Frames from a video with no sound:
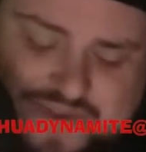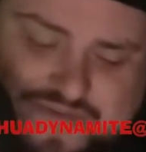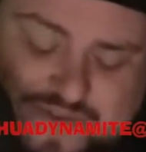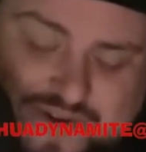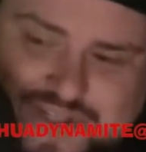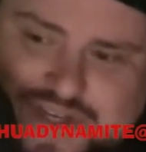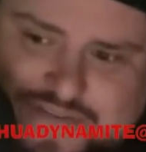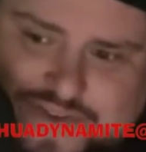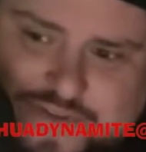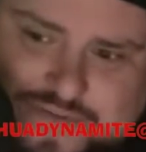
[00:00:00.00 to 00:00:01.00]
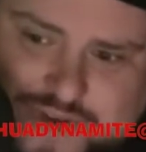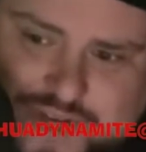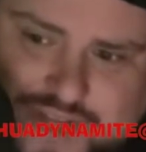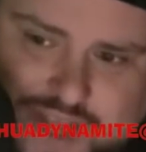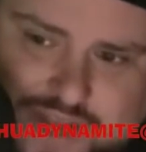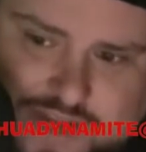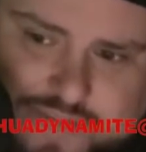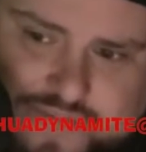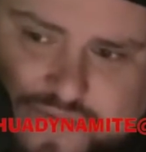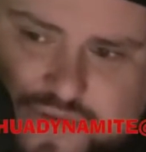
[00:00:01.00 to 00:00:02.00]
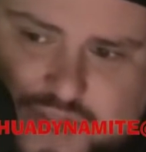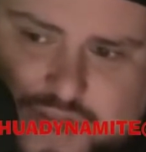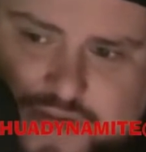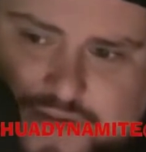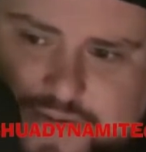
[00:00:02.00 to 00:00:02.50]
them before and said, feel free to hang up if you'd like.